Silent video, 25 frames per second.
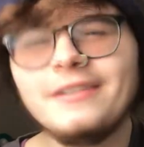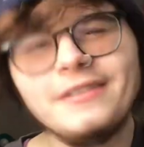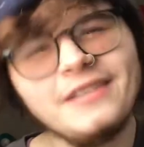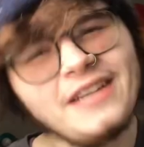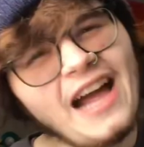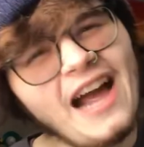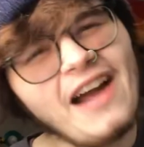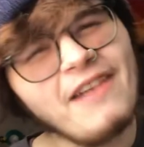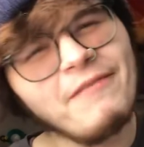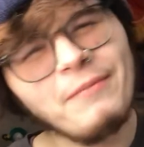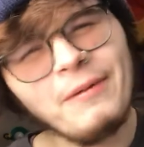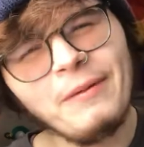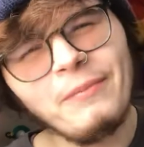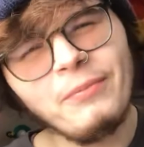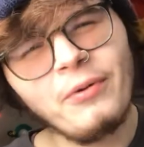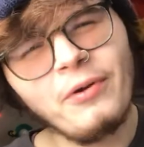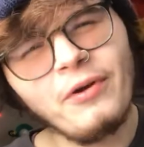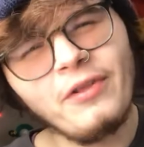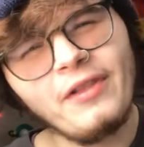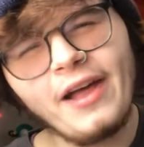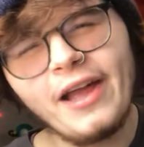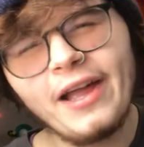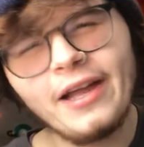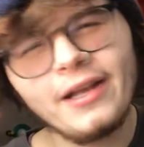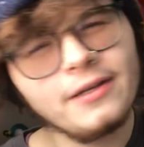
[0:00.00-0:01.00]
have
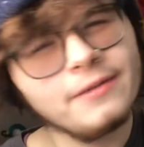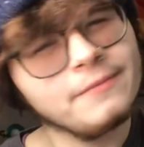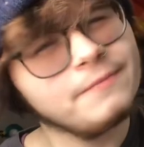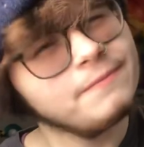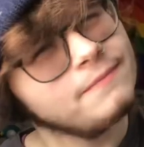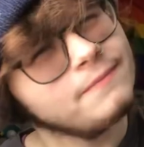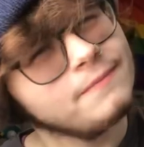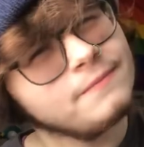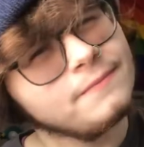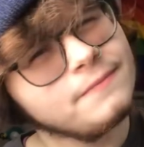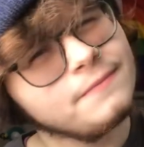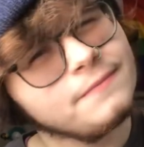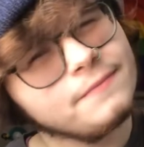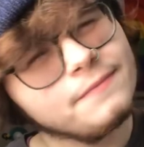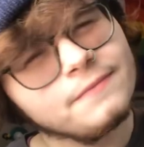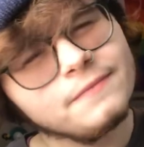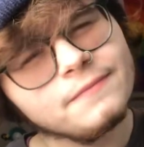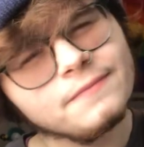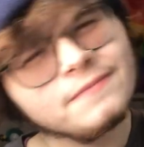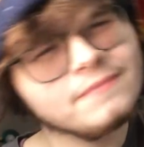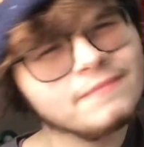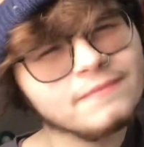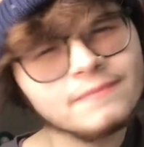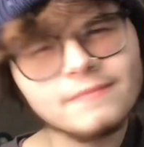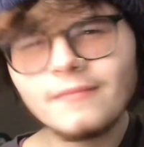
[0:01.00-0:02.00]
people like,
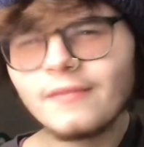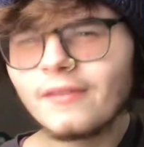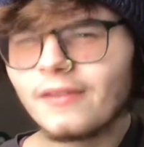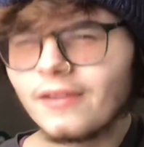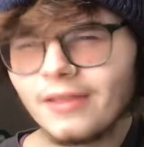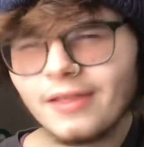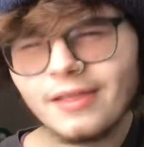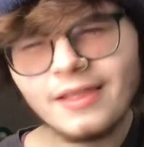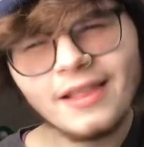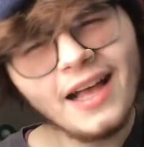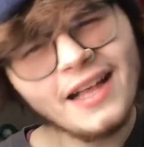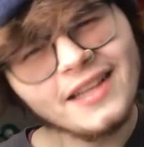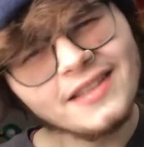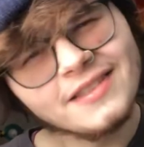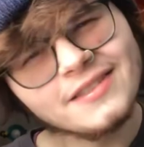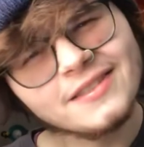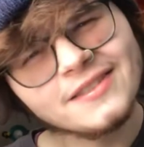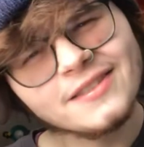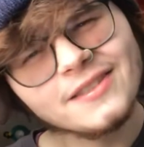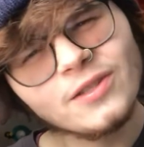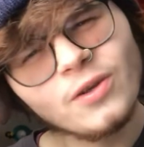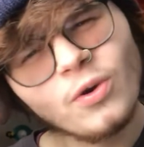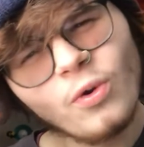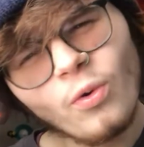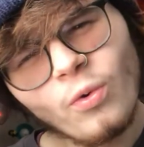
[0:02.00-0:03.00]

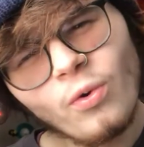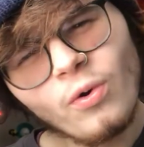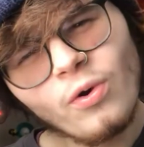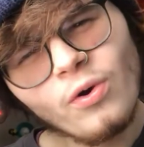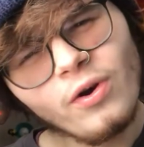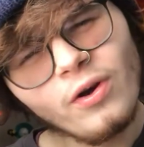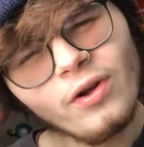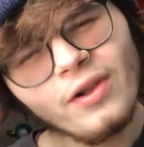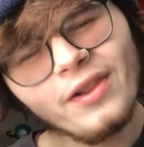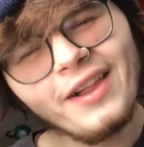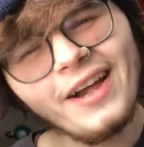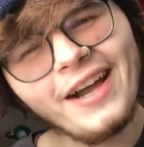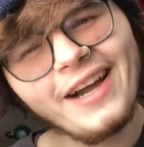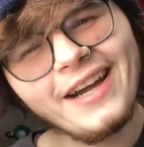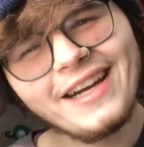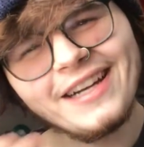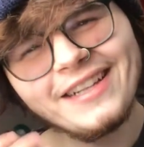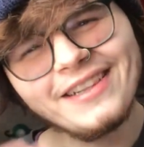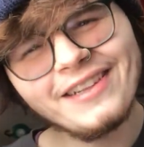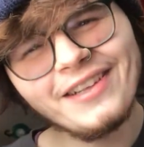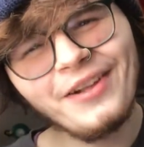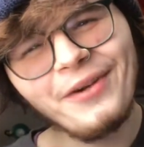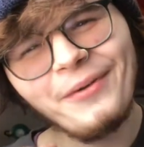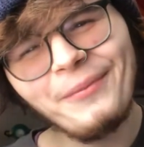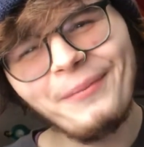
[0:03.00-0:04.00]
that's cool, like a
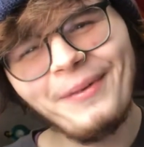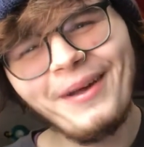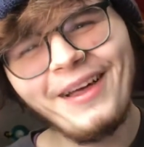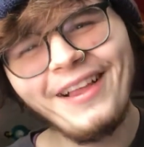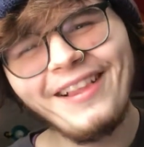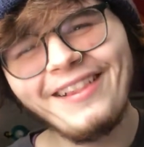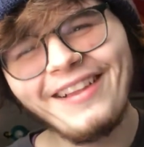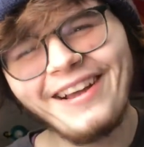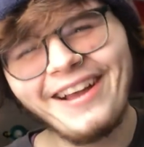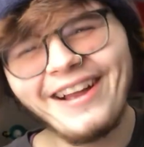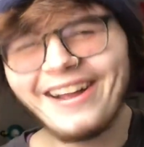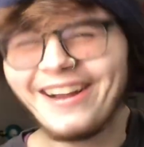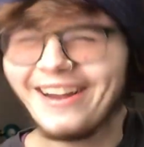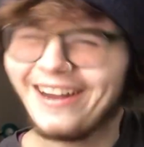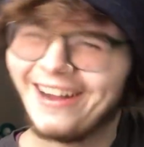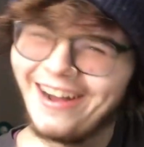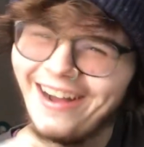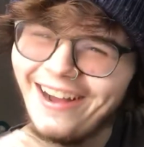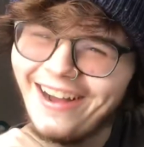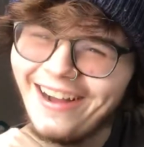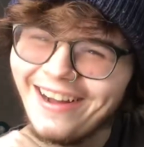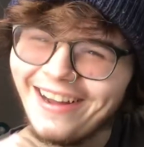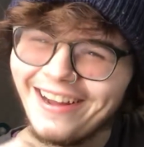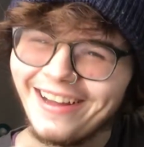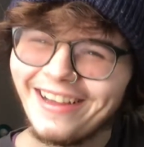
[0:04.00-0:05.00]
little bit like,
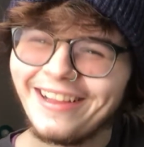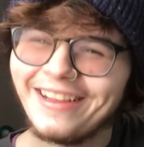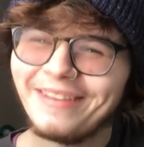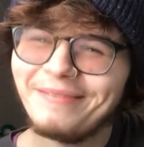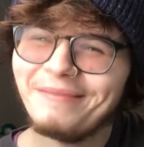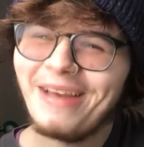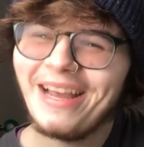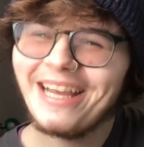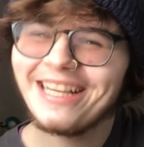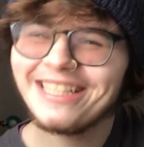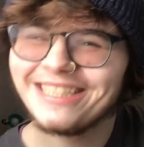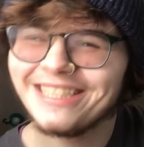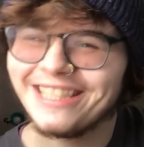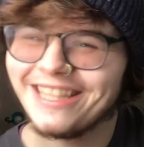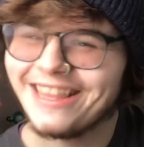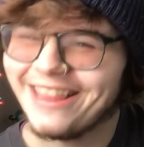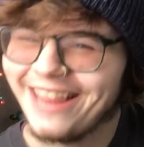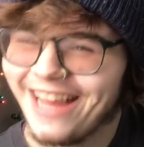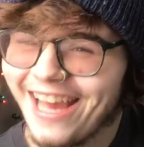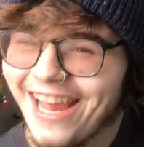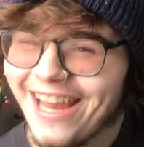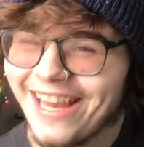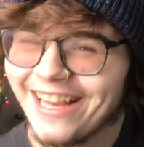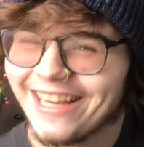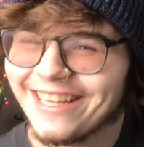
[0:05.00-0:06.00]
huh? Makes you
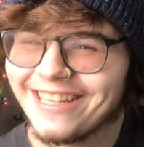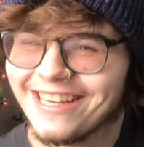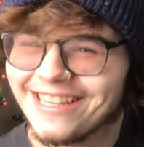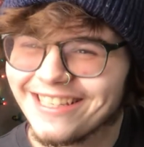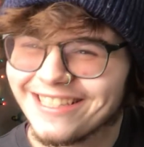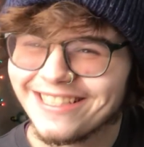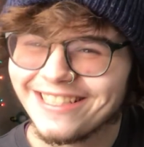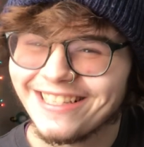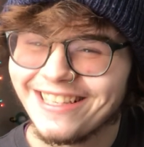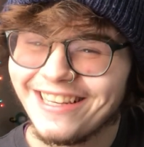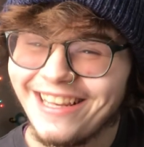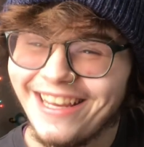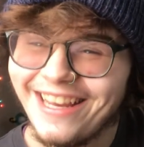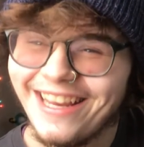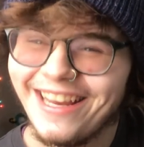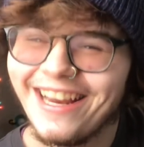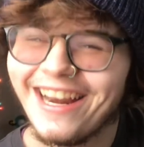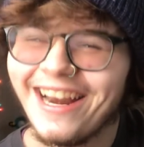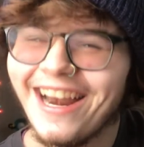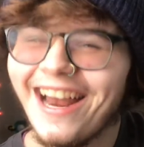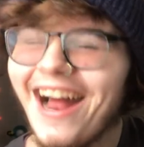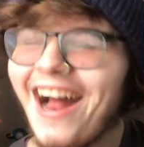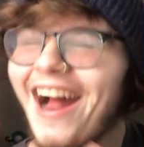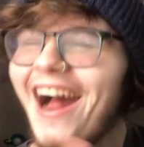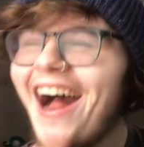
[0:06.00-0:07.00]
think, doesn't
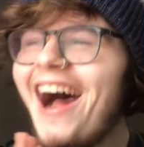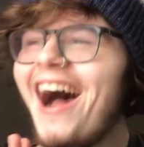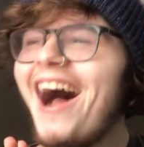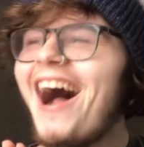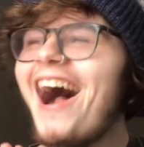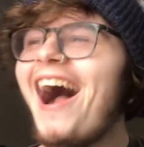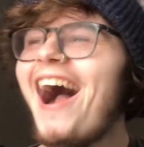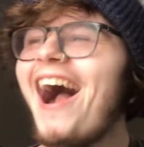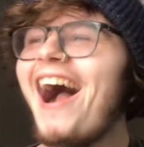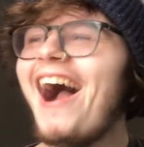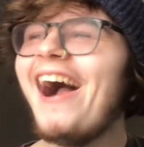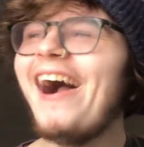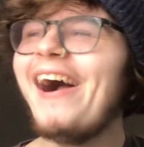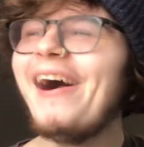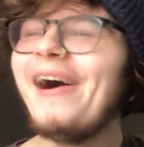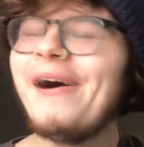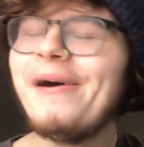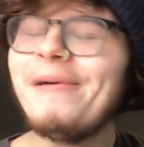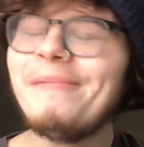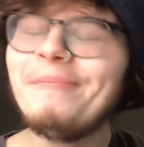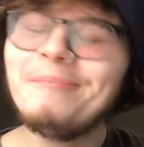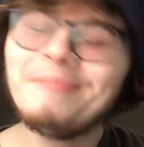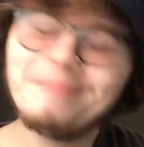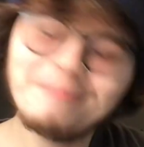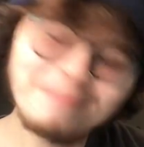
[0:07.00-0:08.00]
it?
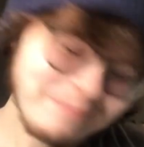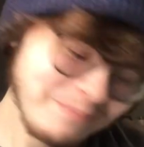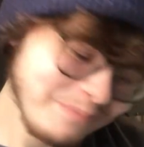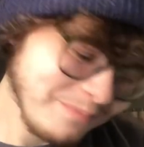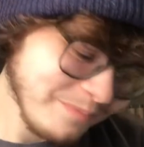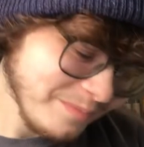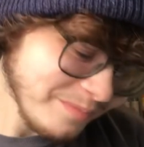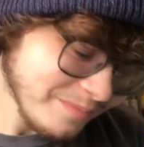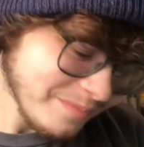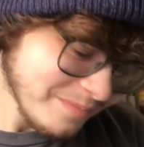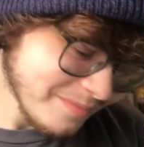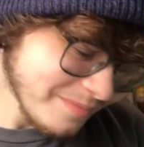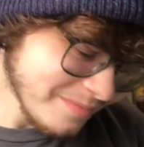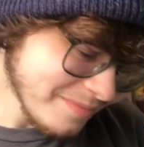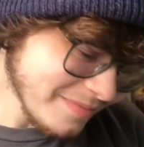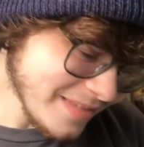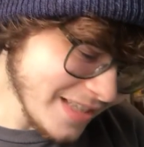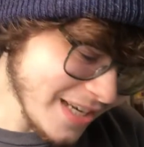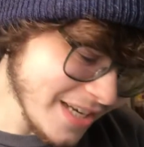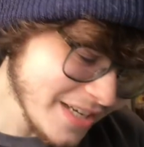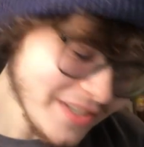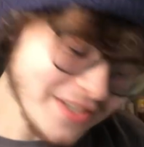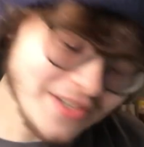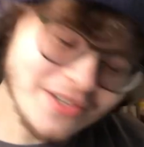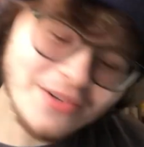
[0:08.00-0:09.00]

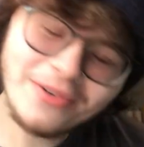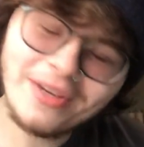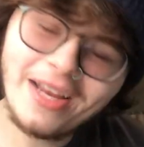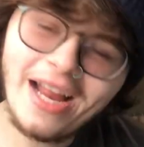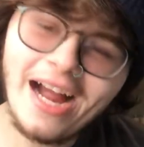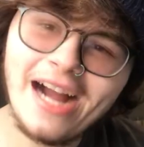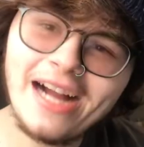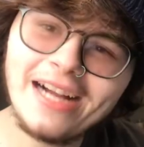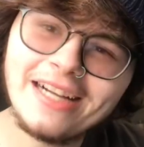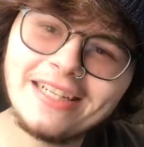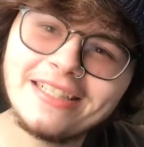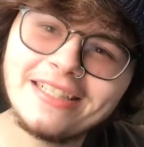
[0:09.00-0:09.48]
So yeah,